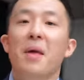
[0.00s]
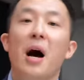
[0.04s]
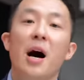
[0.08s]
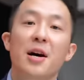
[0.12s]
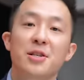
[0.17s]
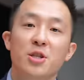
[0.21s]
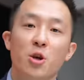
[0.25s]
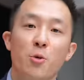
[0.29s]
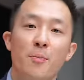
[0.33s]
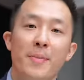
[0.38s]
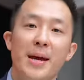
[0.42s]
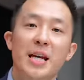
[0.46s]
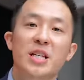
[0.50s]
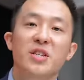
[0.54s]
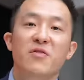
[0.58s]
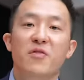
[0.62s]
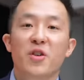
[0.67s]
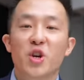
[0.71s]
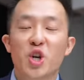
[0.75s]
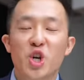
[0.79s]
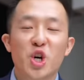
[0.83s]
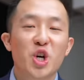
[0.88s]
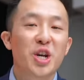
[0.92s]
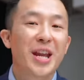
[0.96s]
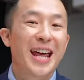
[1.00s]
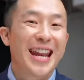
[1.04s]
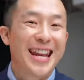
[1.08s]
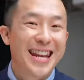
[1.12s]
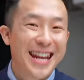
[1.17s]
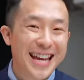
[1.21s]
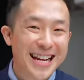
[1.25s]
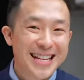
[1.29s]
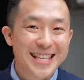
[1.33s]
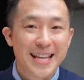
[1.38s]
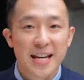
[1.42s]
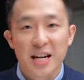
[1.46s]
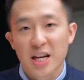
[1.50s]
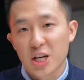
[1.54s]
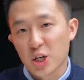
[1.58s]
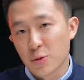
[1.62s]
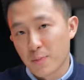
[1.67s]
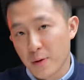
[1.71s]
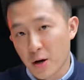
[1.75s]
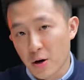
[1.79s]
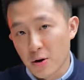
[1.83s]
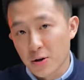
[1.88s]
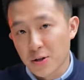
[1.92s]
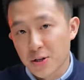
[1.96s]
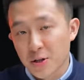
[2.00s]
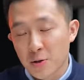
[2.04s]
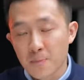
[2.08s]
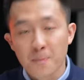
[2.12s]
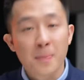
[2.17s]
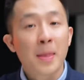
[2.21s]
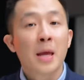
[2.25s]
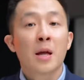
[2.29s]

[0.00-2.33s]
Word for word: also makes for good LinkedIn experience.